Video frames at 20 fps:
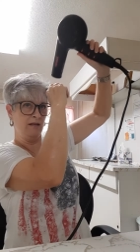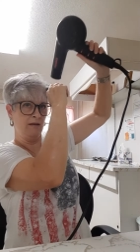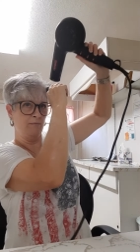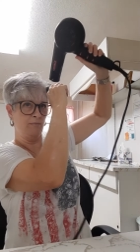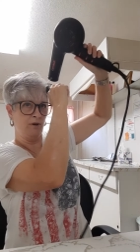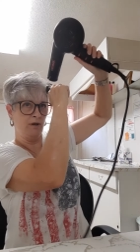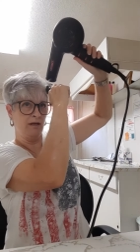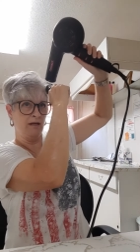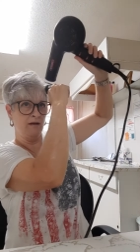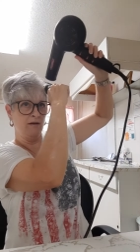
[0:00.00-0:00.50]
then
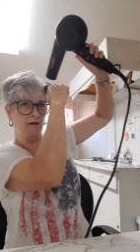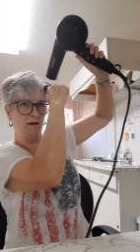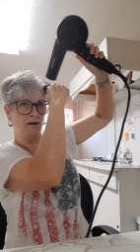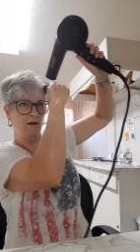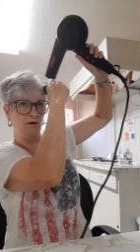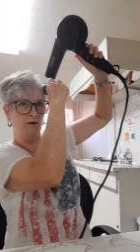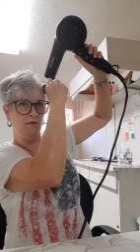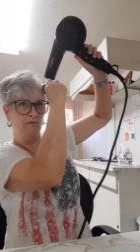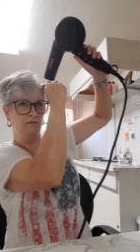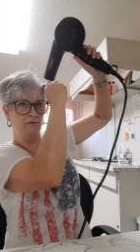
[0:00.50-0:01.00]
bring it
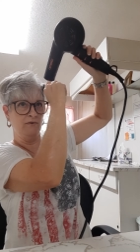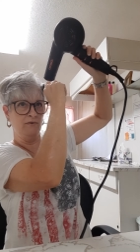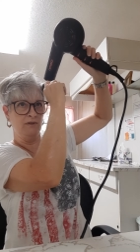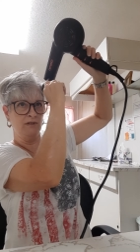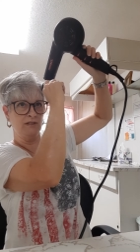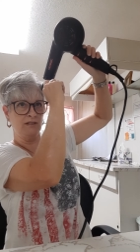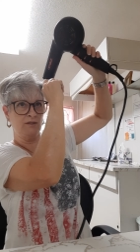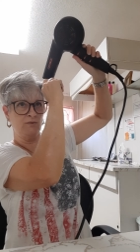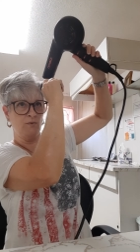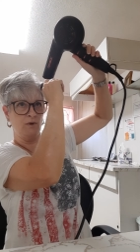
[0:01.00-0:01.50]
over
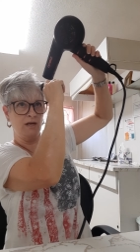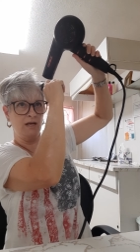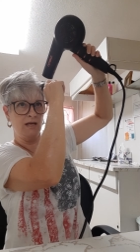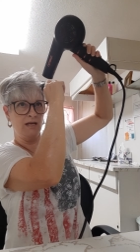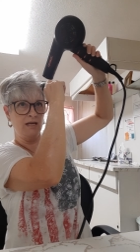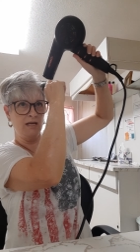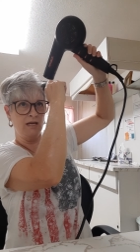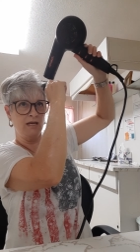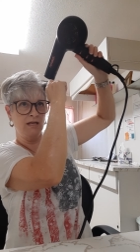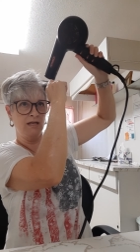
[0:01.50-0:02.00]
this
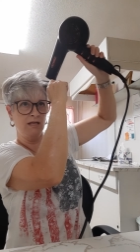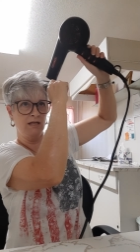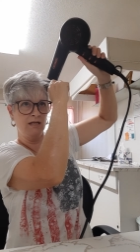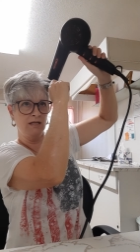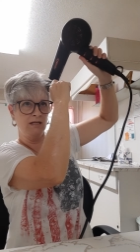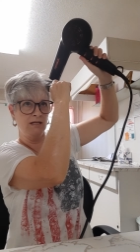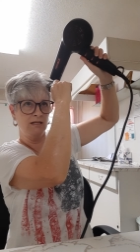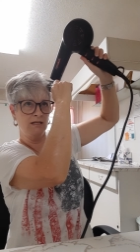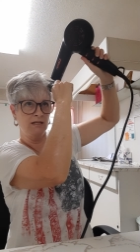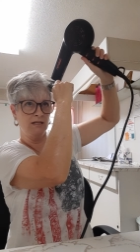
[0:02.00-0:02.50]
way
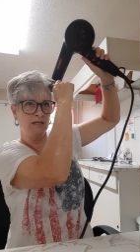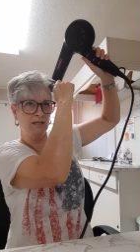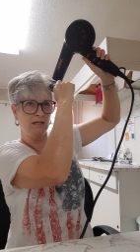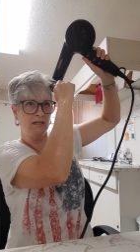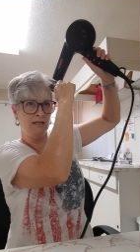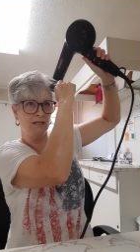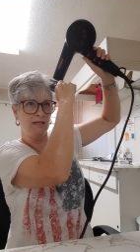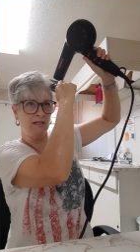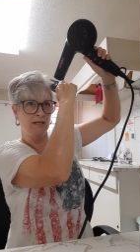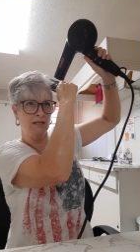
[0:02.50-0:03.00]

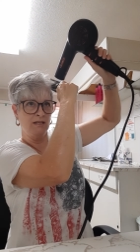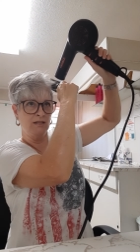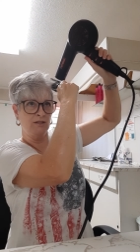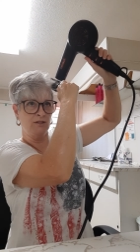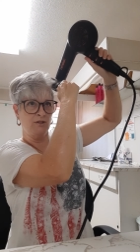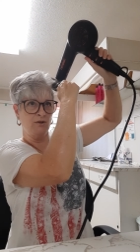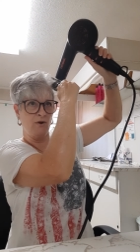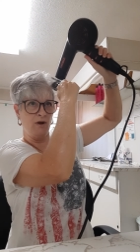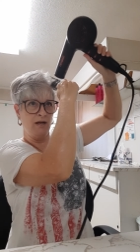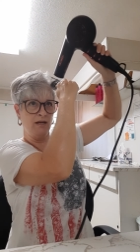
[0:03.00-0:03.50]

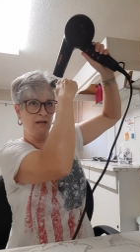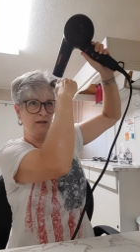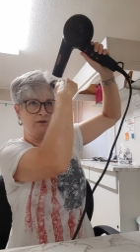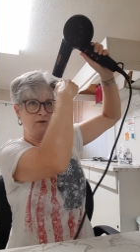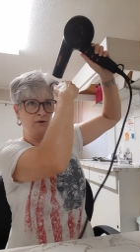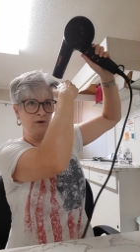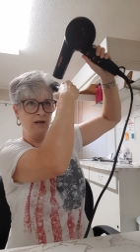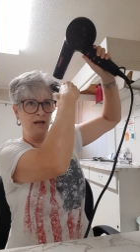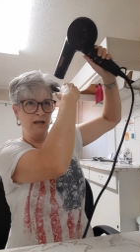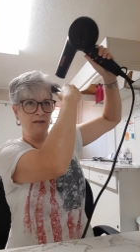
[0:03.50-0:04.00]
so I can
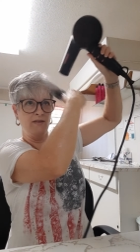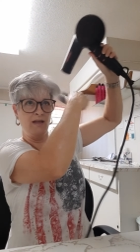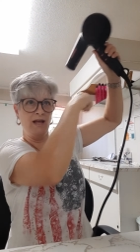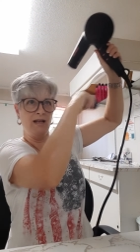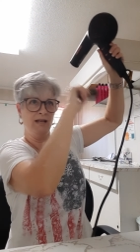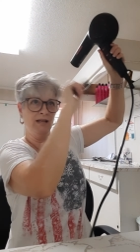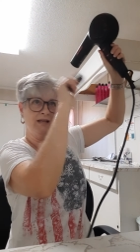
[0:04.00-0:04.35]
create that